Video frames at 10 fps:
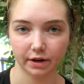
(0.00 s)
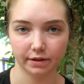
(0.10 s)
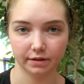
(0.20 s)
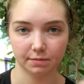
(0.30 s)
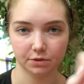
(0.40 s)
I
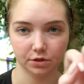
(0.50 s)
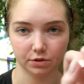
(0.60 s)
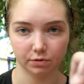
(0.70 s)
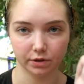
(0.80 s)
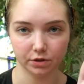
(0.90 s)
think I'm just
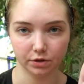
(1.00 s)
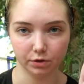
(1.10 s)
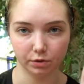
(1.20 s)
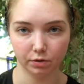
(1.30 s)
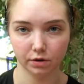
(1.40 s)
going
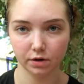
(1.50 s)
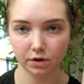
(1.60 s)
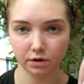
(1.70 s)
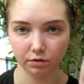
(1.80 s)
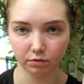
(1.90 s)
to
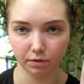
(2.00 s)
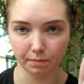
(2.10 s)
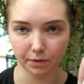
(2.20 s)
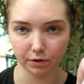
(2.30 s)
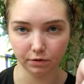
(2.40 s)

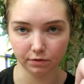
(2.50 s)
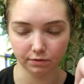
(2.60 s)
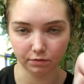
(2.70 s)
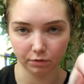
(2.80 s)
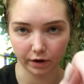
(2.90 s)
remove
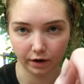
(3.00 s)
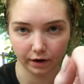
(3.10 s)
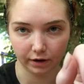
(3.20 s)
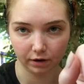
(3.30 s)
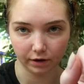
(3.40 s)
what I
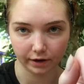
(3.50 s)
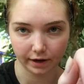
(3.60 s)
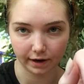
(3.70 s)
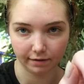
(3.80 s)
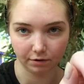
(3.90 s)
already
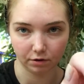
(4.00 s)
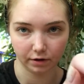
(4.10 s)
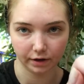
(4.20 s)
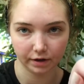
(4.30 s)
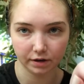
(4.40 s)
have
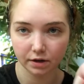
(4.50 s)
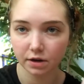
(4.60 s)
on.